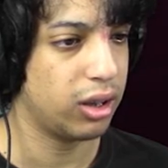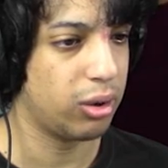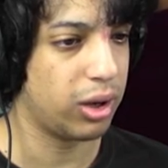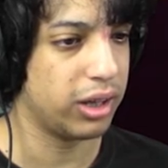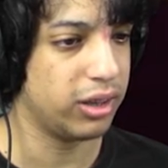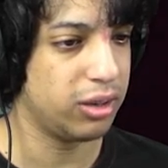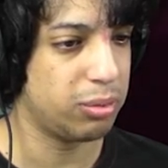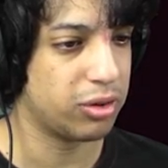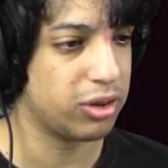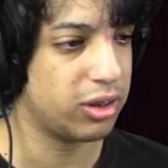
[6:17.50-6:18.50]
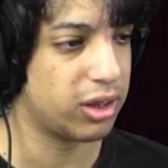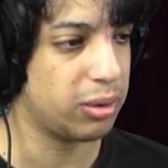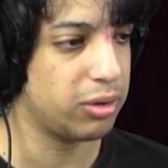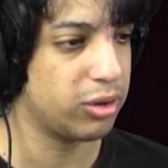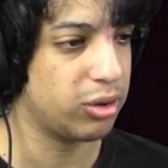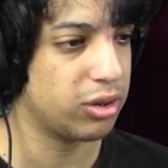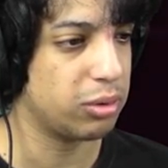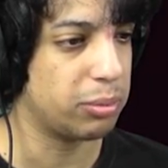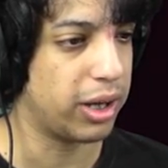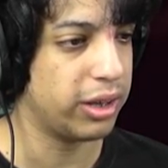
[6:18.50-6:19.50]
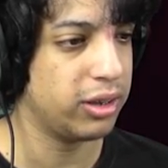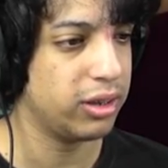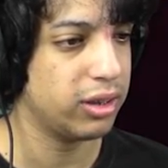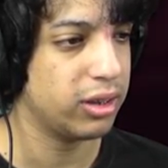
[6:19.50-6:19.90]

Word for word: Oh god, this person is coming towards my bed.